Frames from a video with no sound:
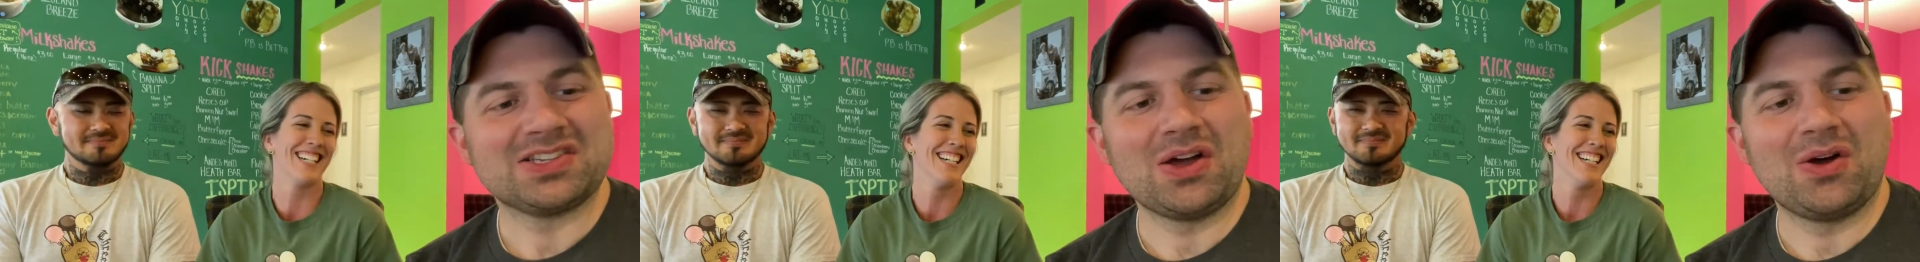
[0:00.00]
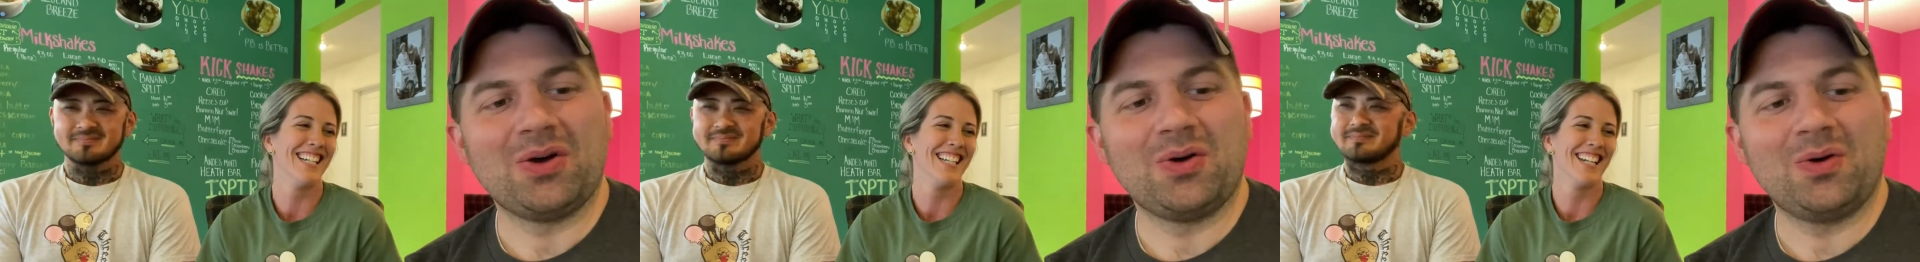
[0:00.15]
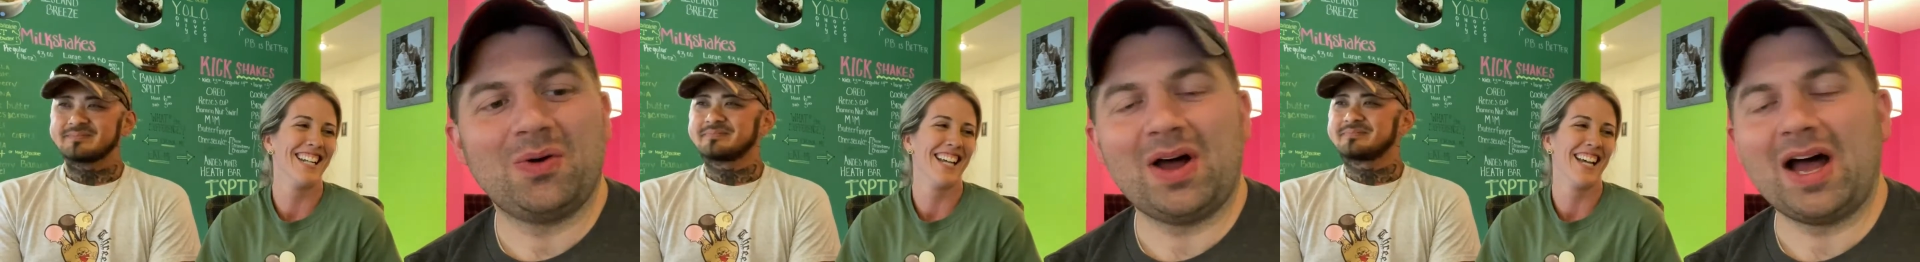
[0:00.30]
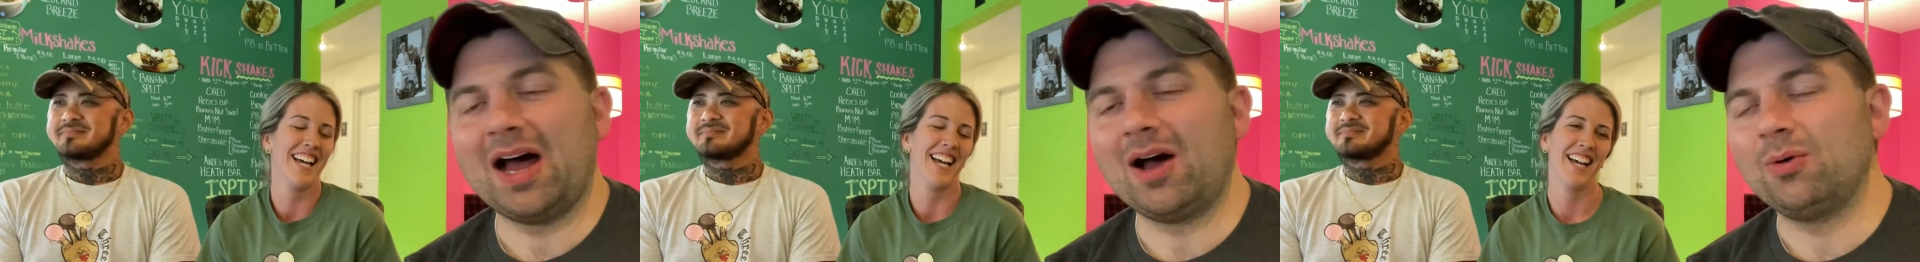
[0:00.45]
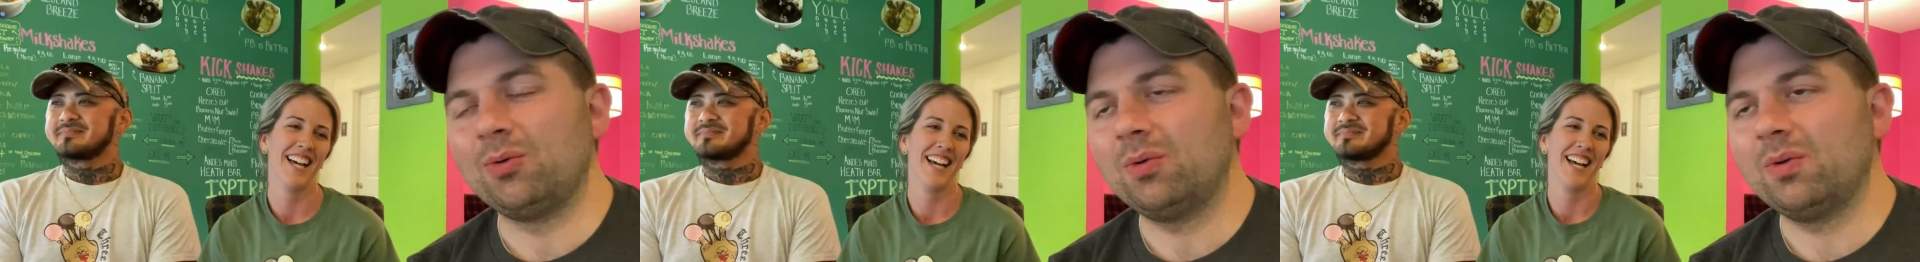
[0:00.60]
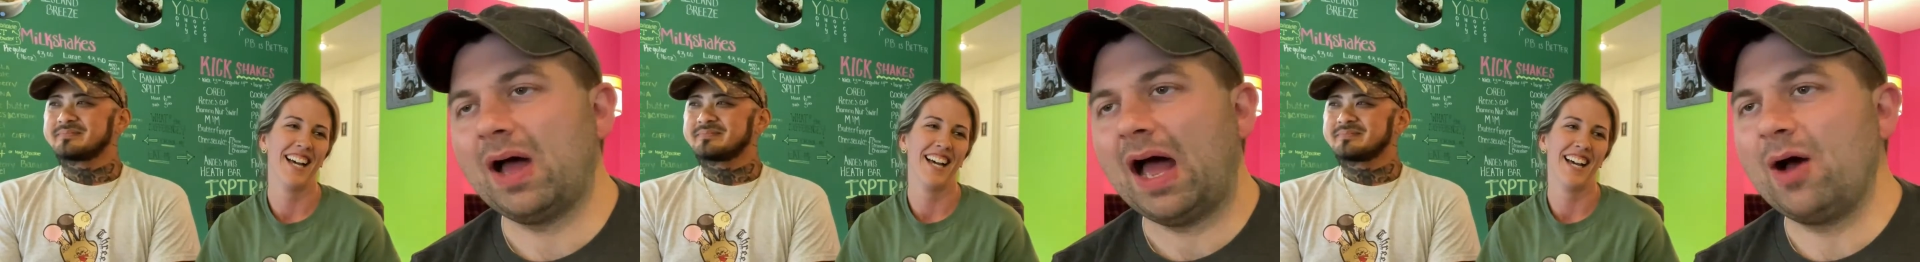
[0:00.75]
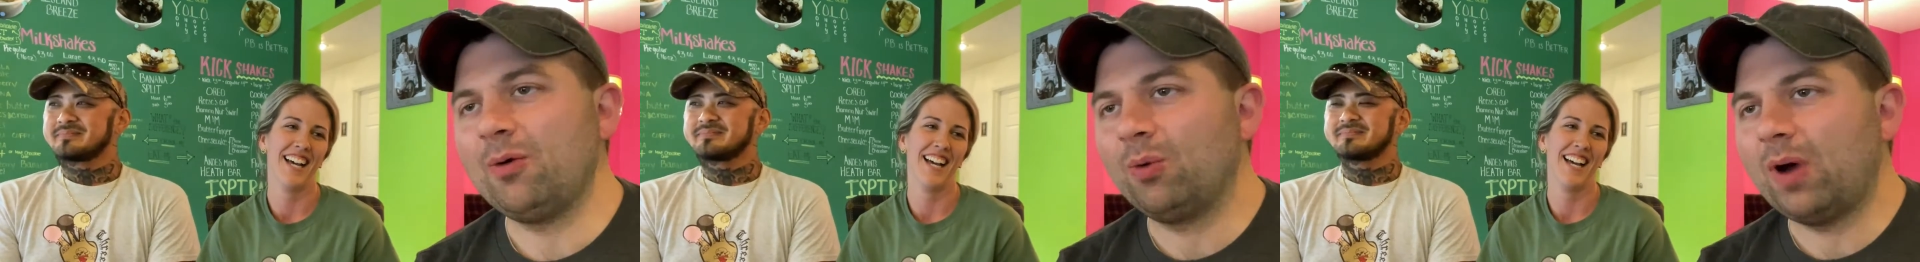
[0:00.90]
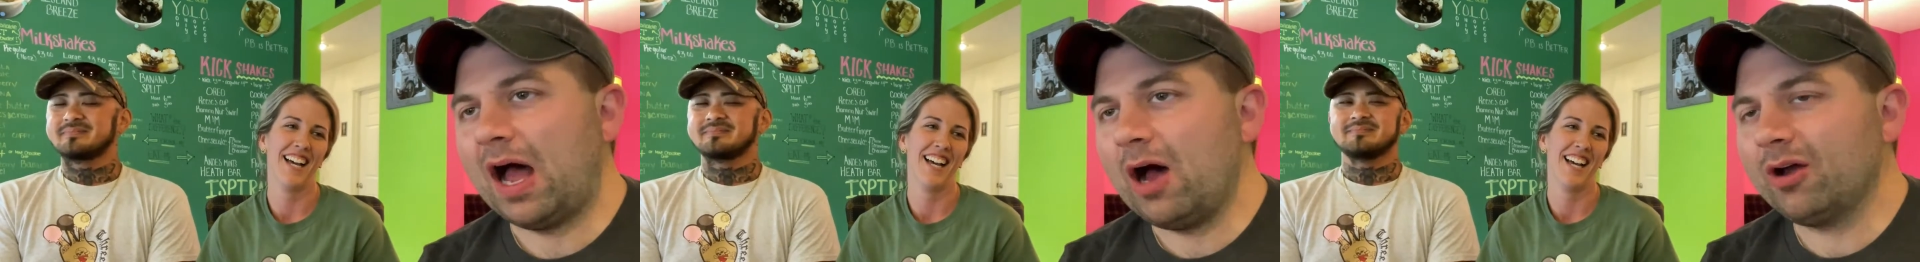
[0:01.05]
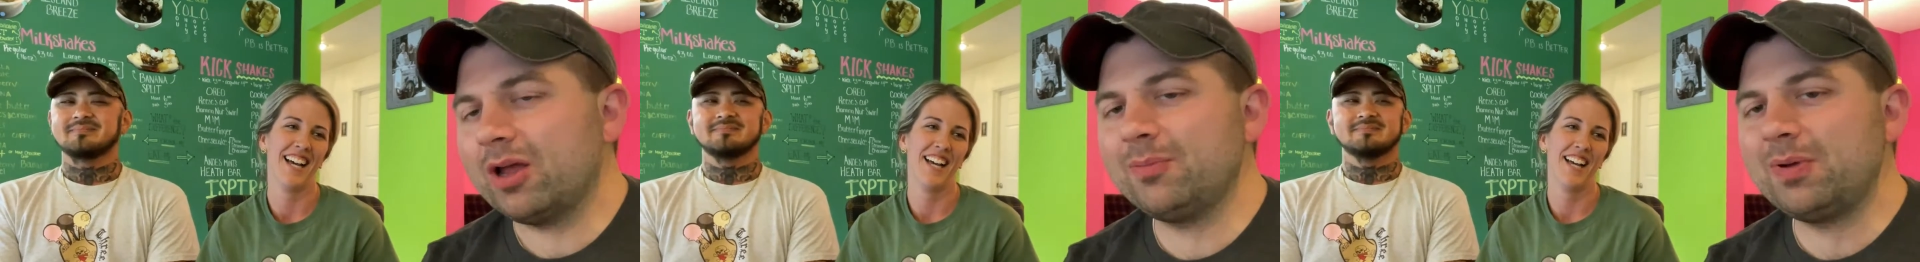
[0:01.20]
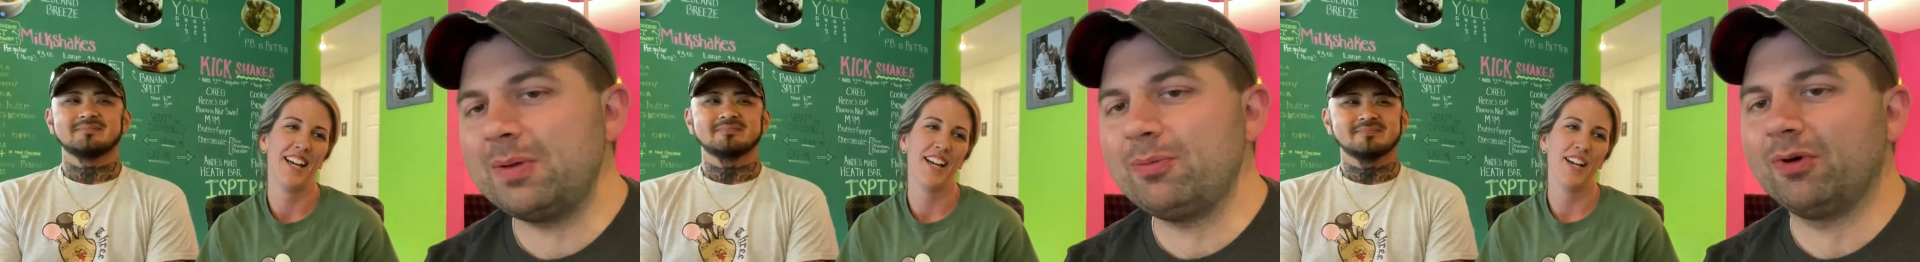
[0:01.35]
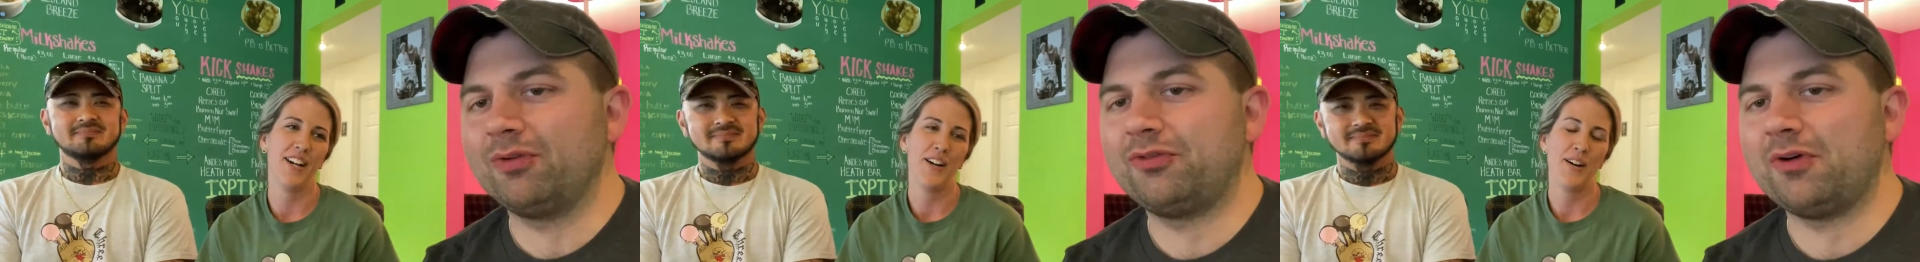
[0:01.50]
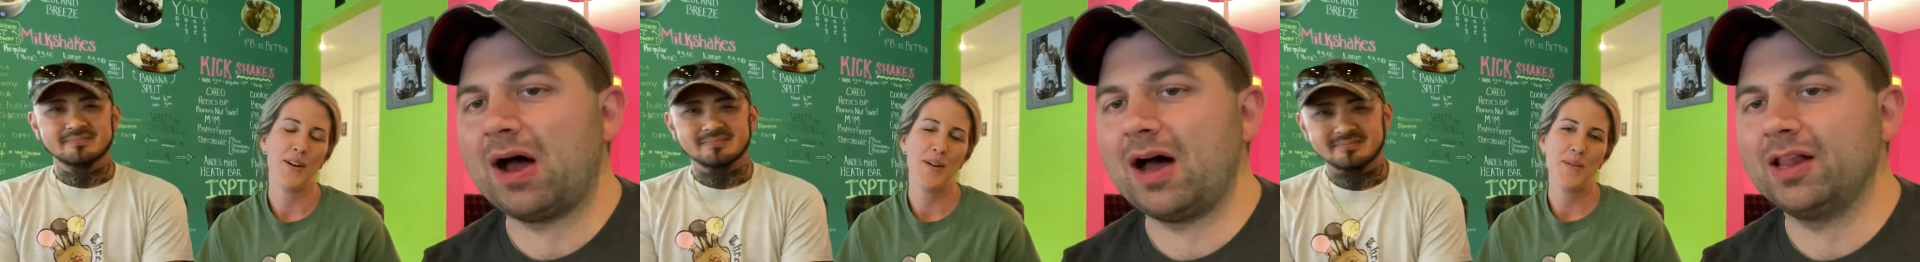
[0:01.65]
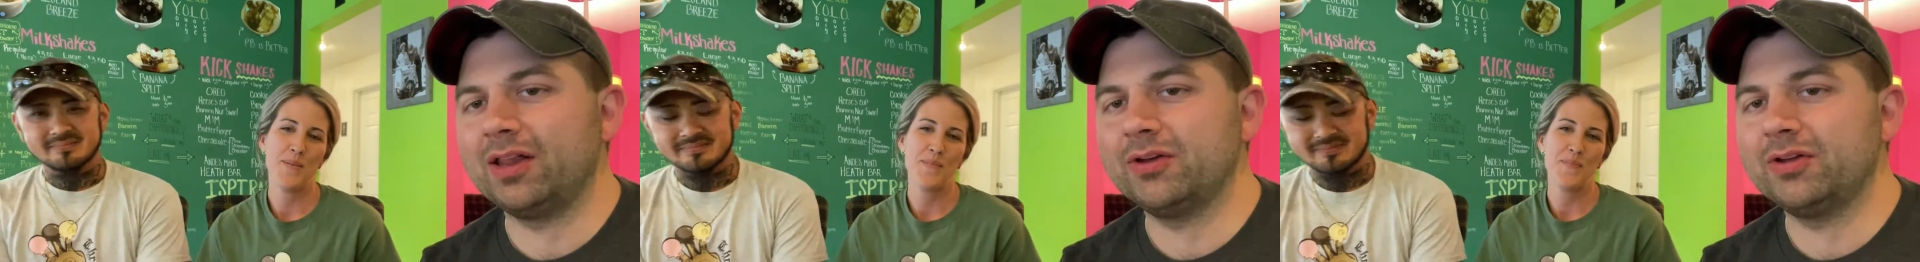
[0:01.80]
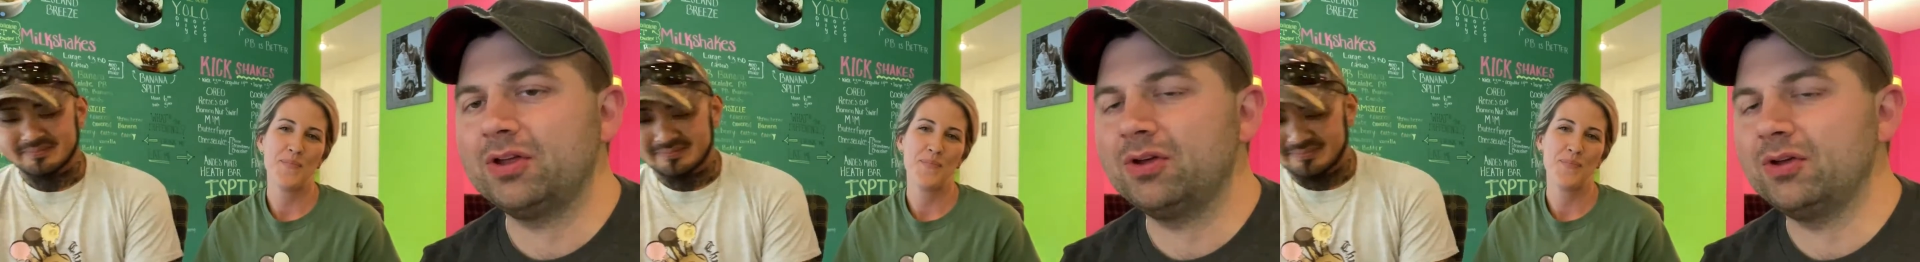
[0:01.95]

Speaker 1: so, uh, how, how, can people follow